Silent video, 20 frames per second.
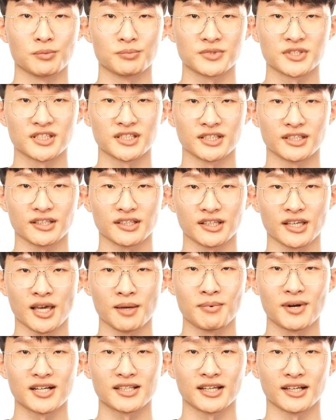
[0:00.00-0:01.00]
Using
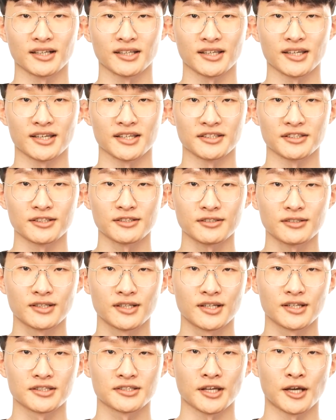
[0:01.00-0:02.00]
TypeScript and
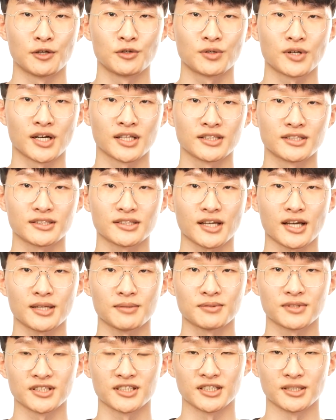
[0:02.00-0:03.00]
Storybook in the
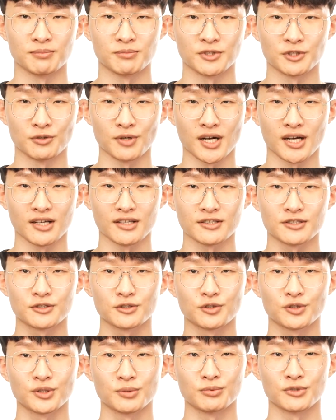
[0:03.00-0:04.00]
development
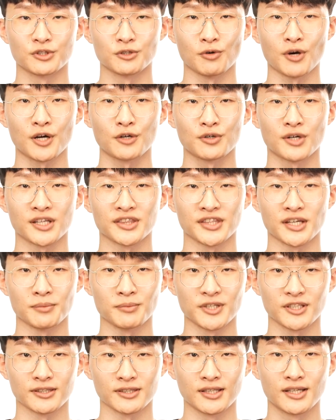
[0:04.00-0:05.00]
stage can result
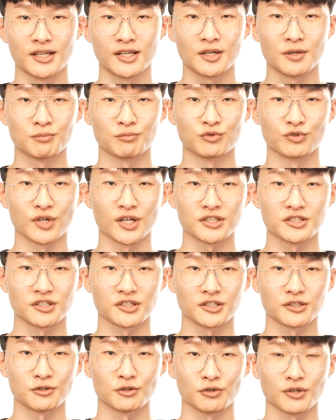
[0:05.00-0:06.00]
in additional
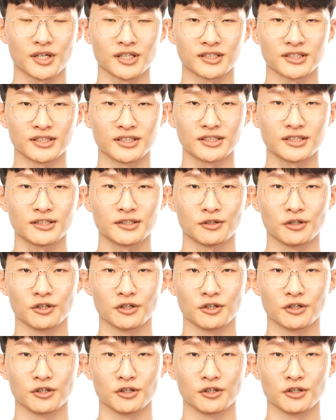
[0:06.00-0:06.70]
benefits.